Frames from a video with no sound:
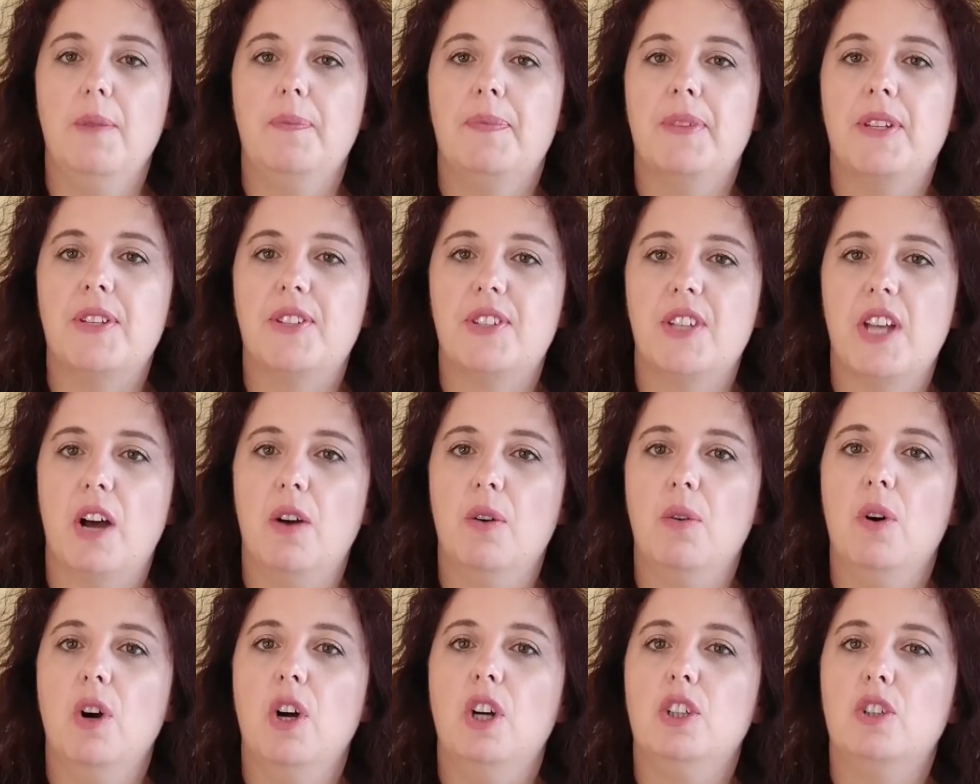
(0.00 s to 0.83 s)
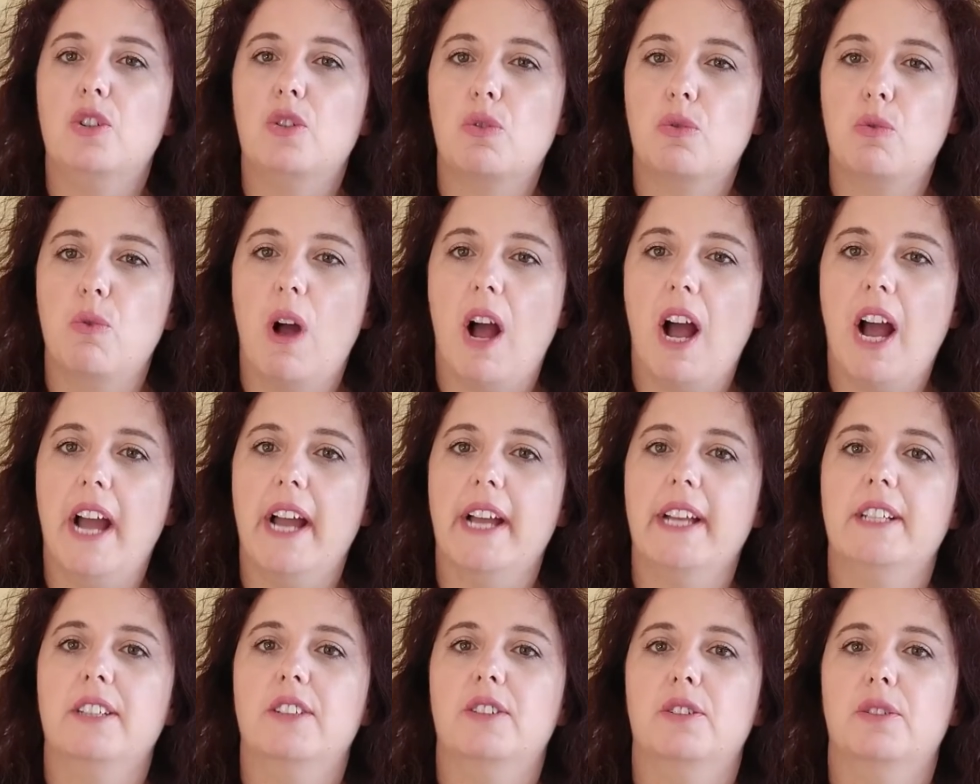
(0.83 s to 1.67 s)
So
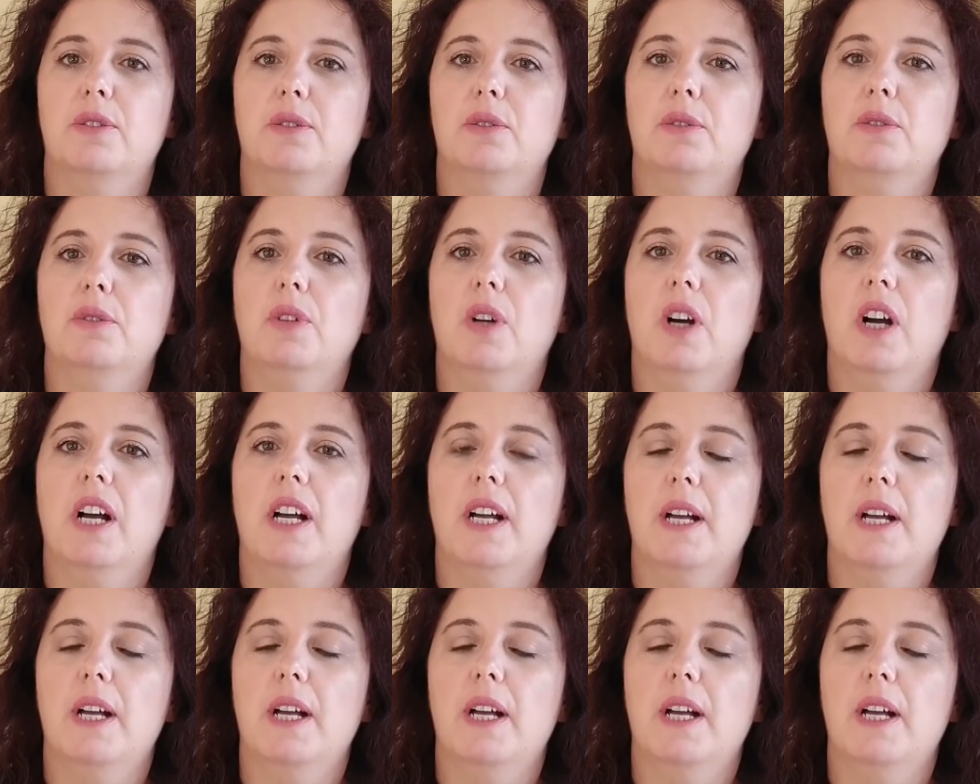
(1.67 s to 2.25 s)
try to